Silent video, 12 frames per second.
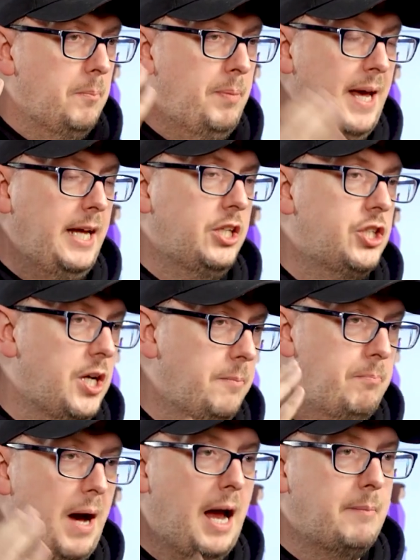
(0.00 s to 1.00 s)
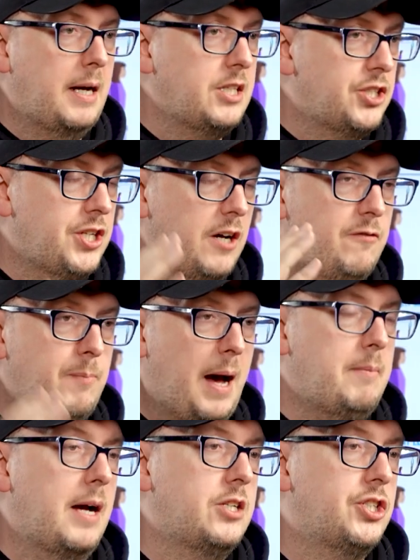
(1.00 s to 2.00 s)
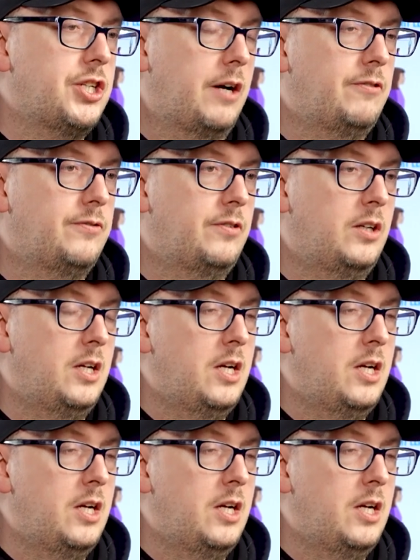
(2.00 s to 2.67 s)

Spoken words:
pitch and buy my stuff?